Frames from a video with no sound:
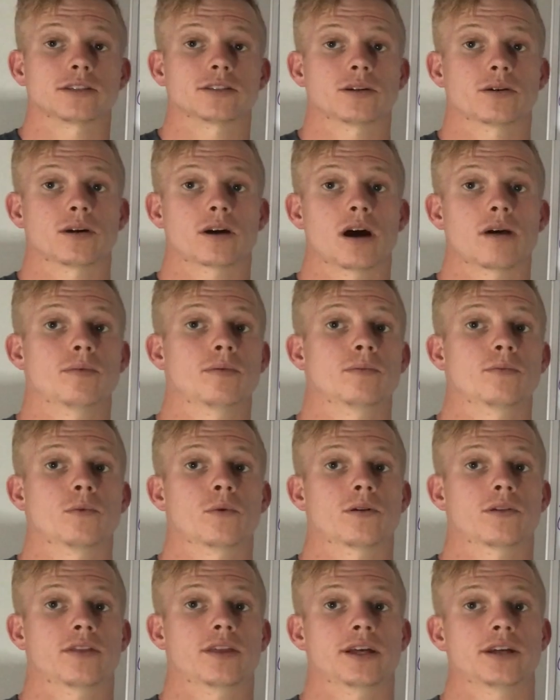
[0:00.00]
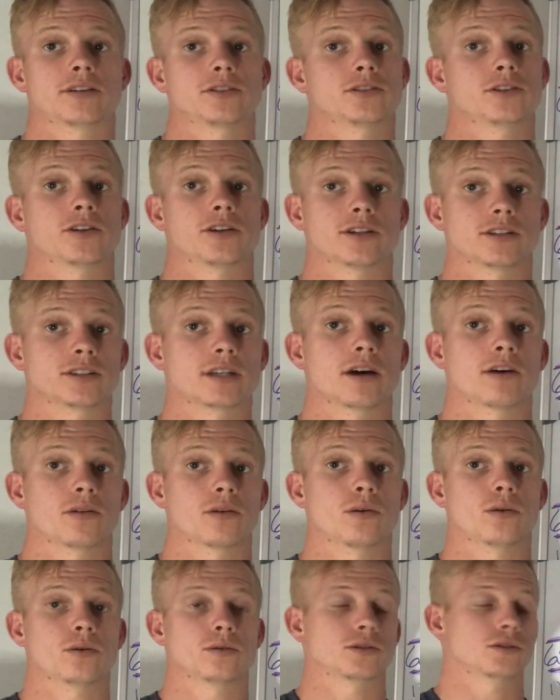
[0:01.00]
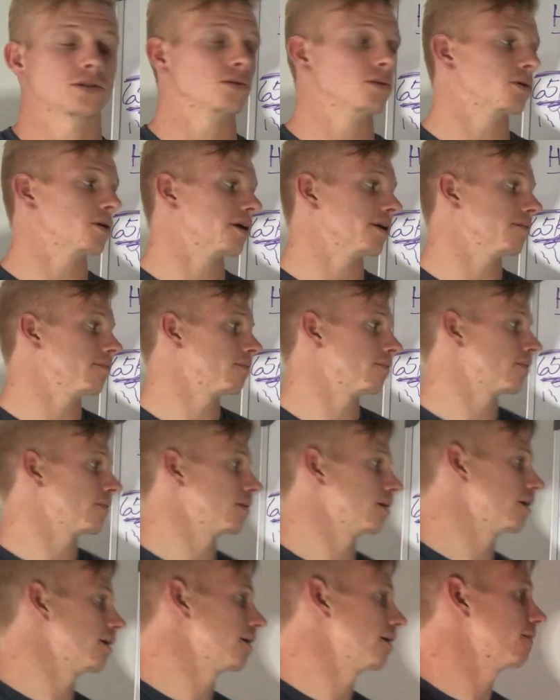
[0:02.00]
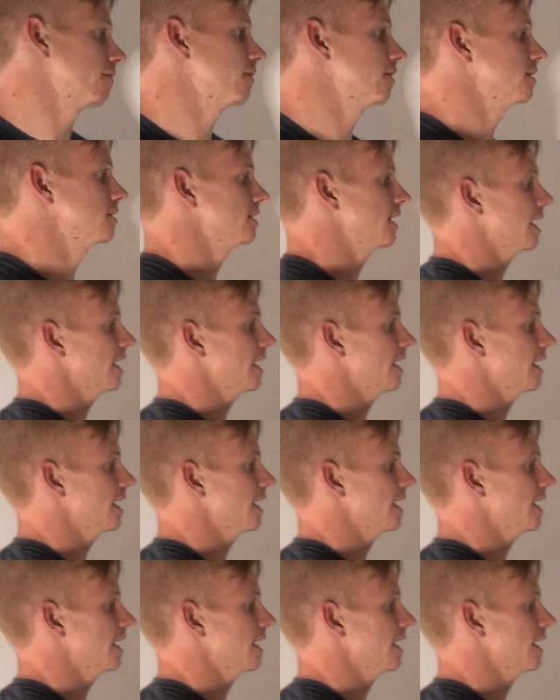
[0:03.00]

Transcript: so a couple more things so you can tell the whole story. This